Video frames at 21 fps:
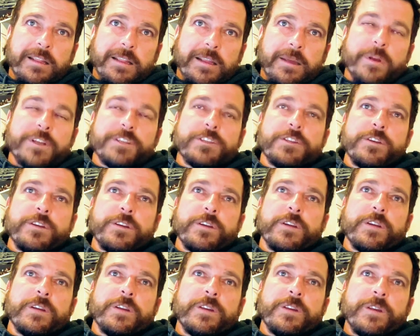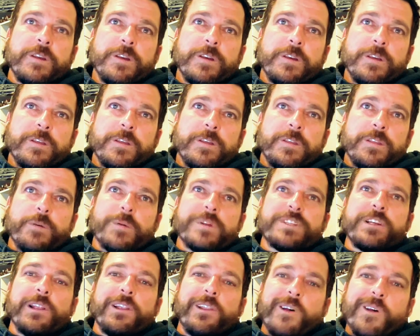a
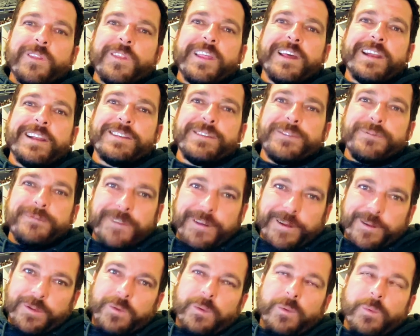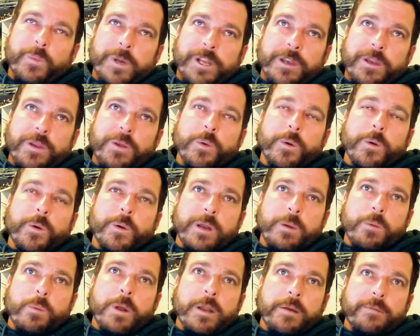lot that is felt when you are
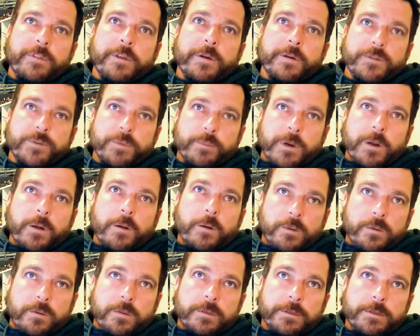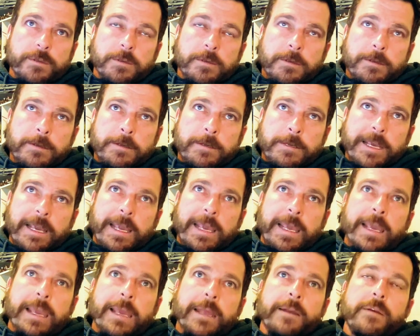in one of those roles,
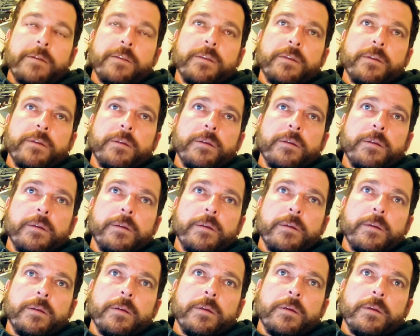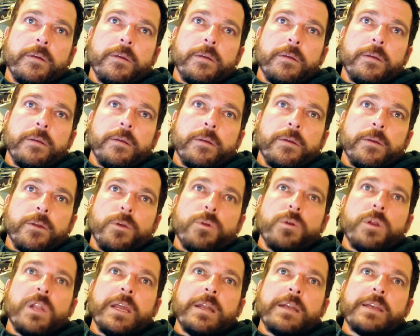and you
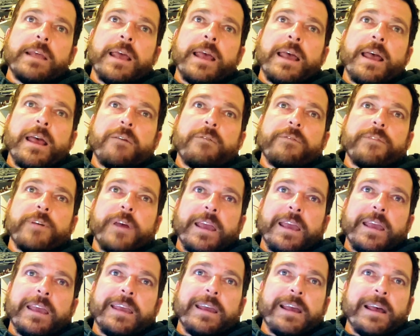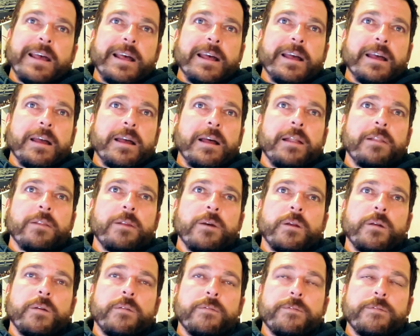need to have a lot
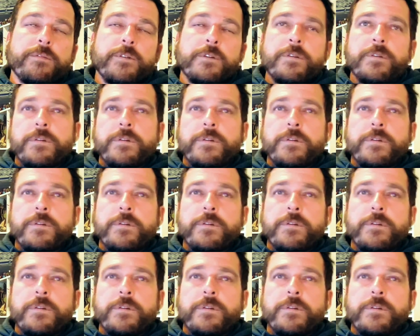of